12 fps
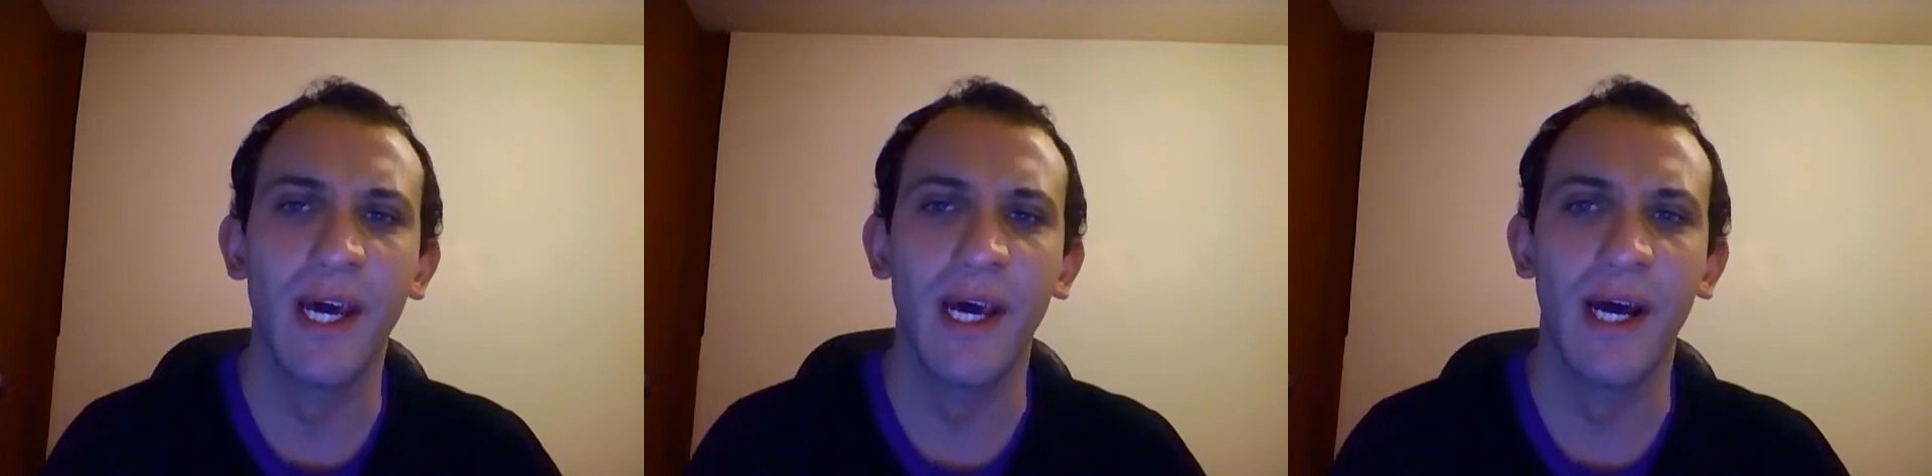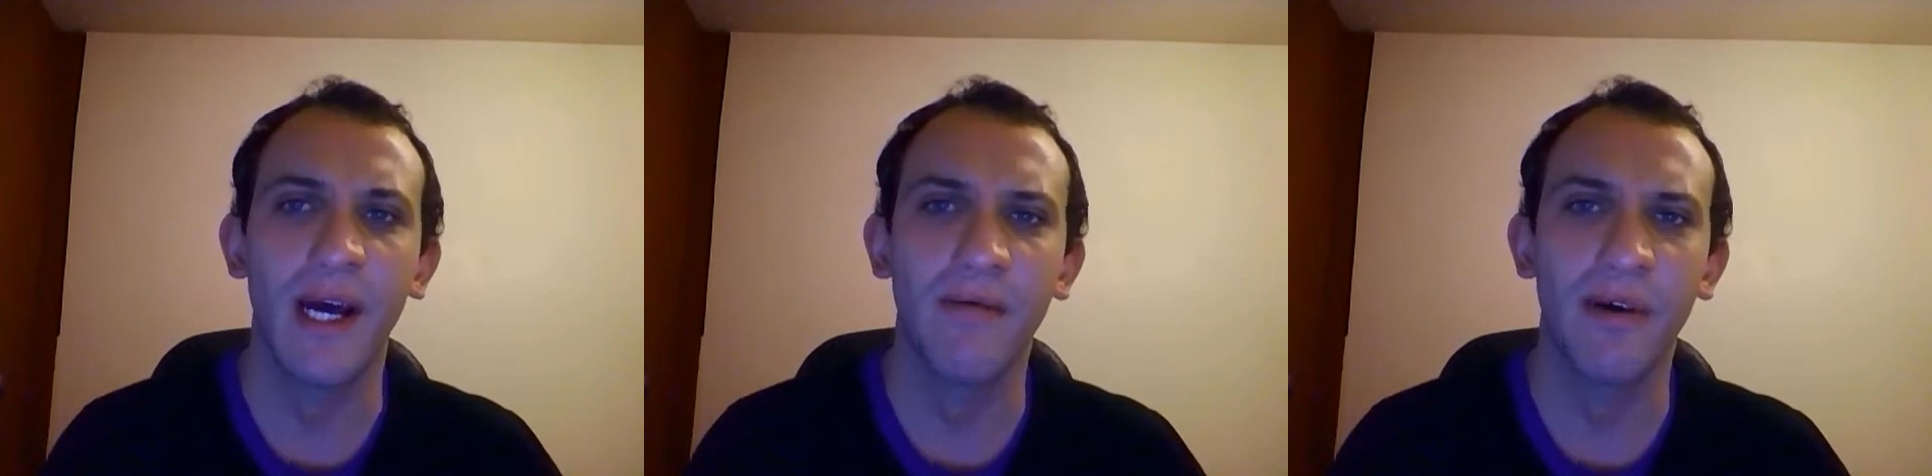
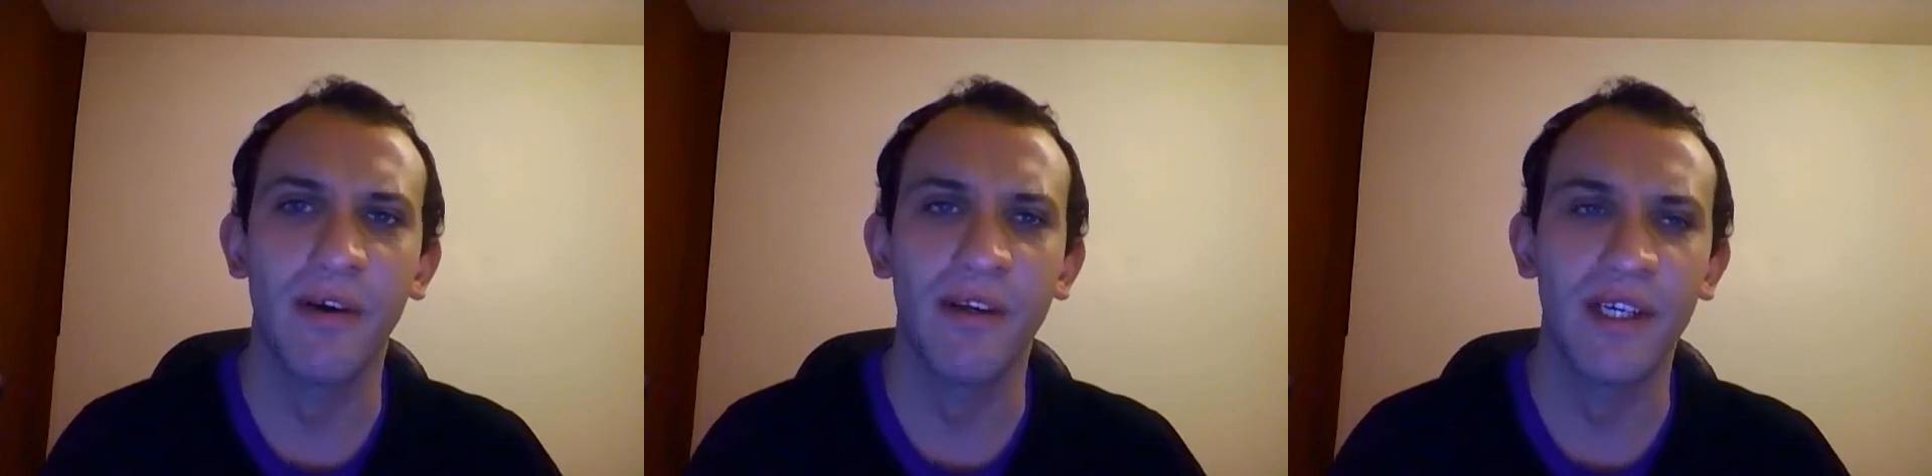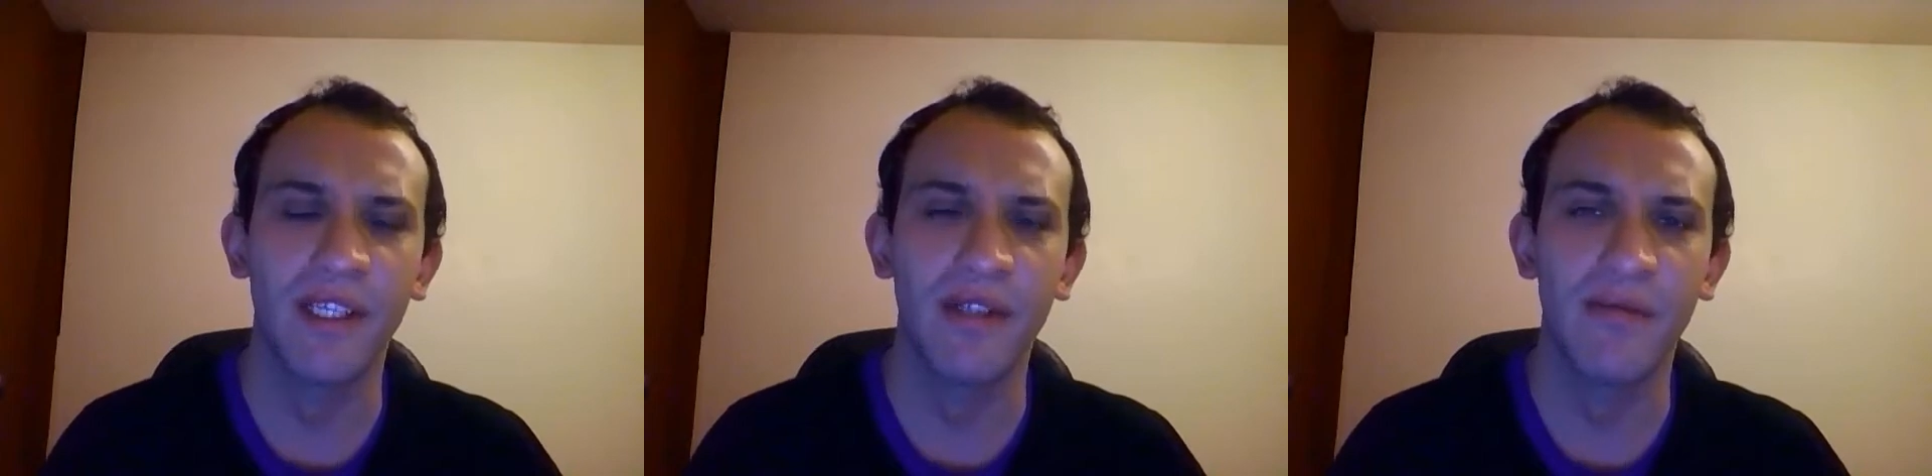And the
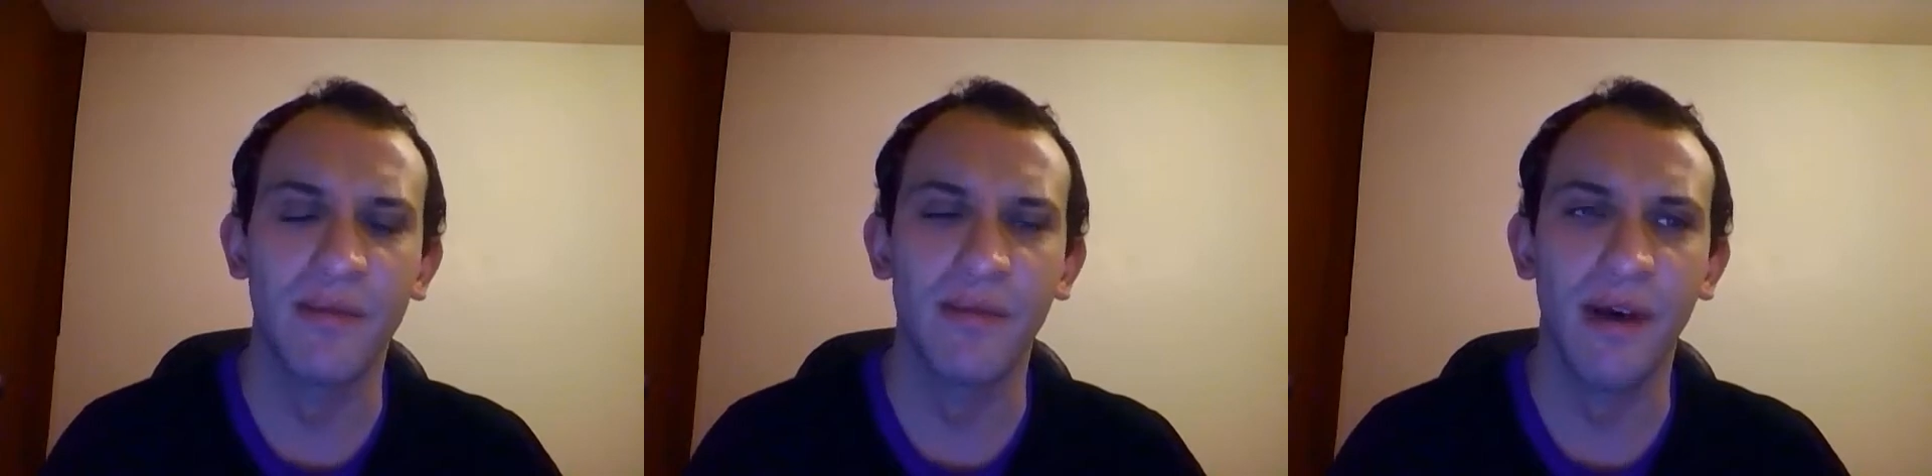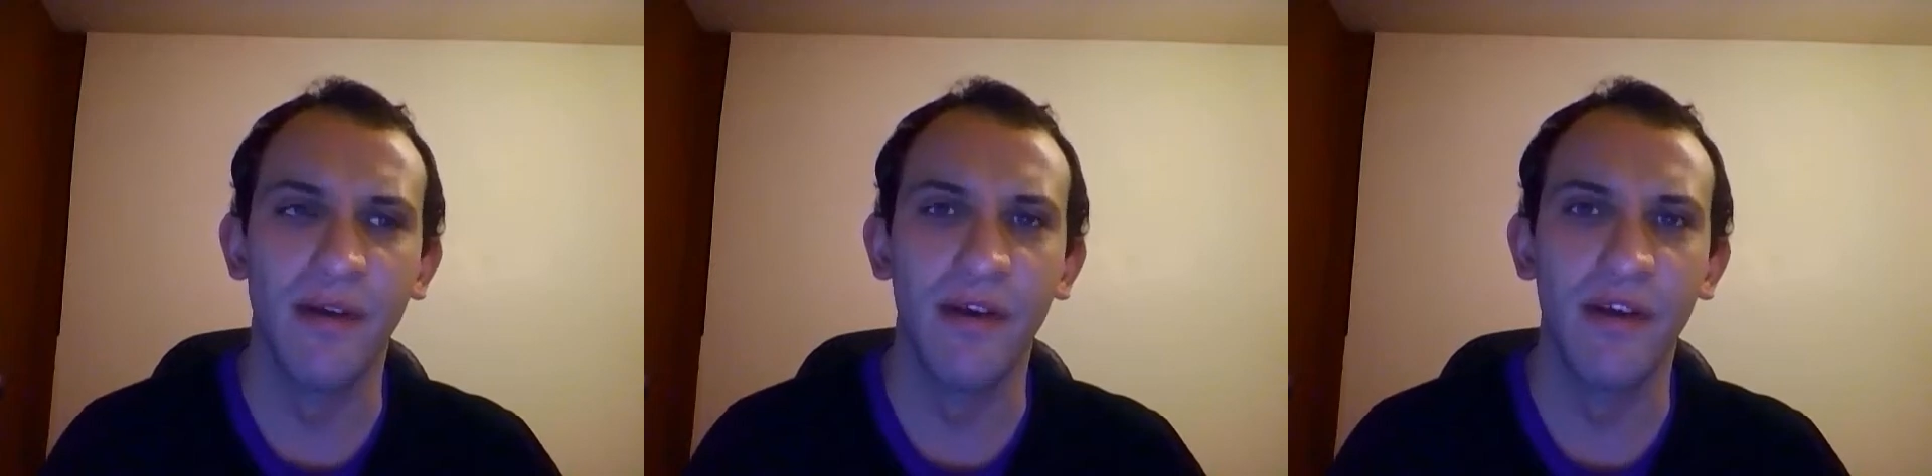protest was
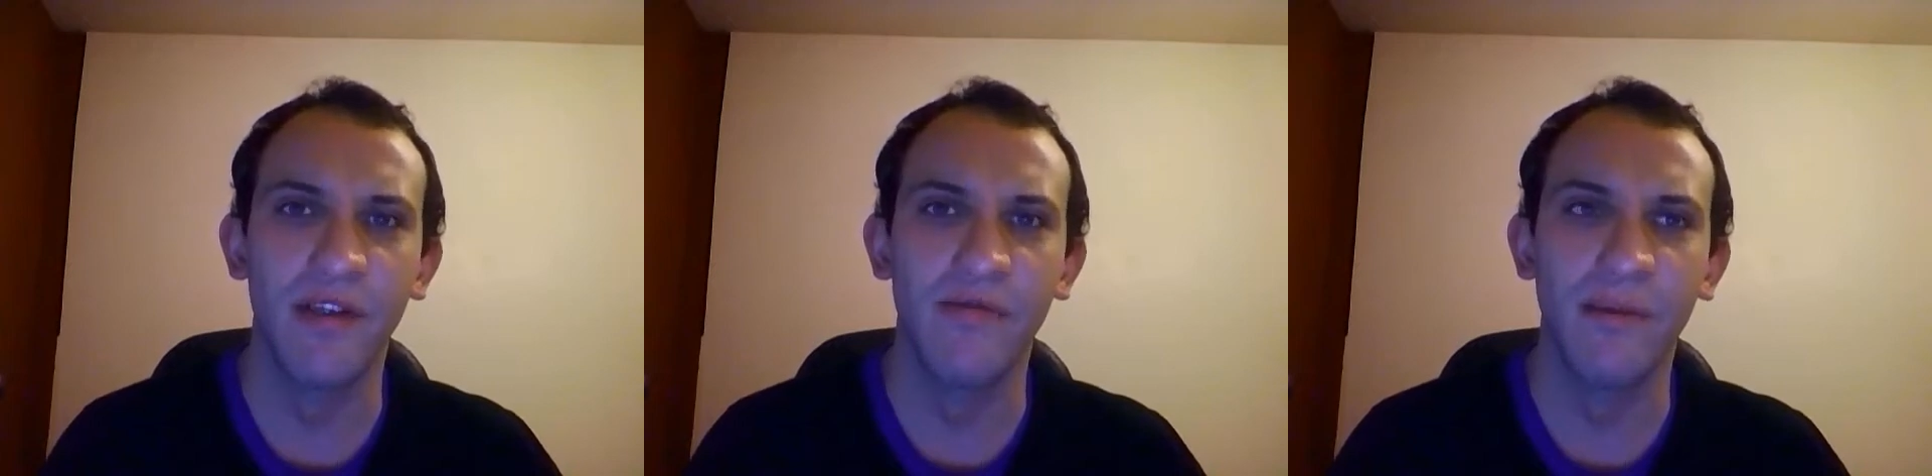about those